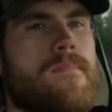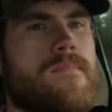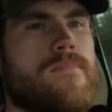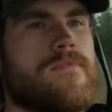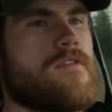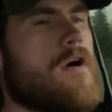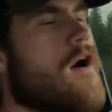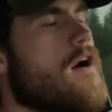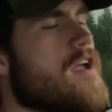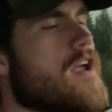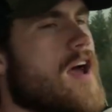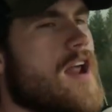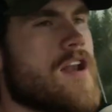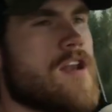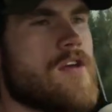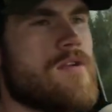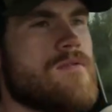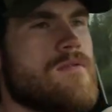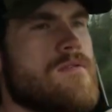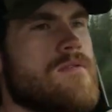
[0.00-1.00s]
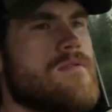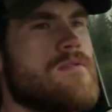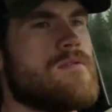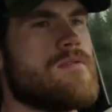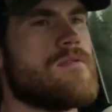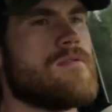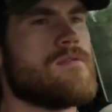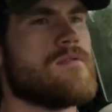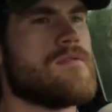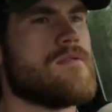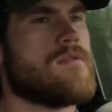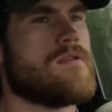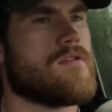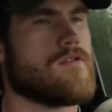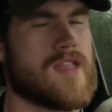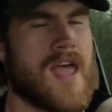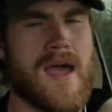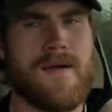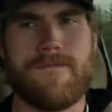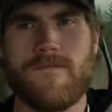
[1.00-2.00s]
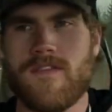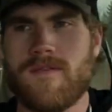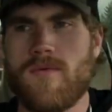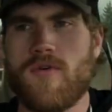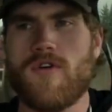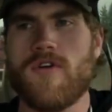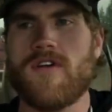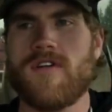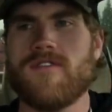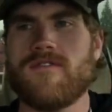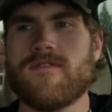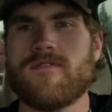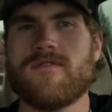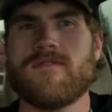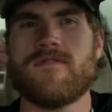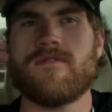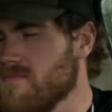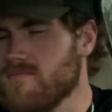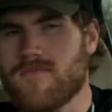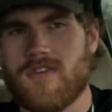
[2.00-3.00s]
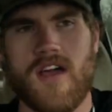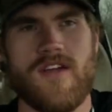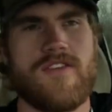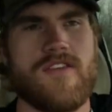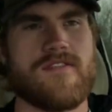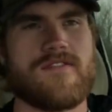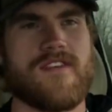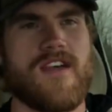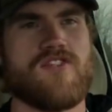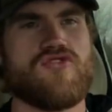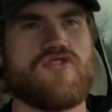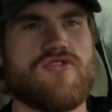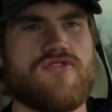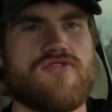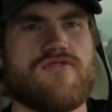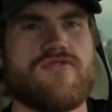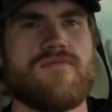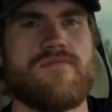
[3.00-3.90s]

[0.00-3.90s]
That's all you gotta do. A nap for the boys. But got the essentials.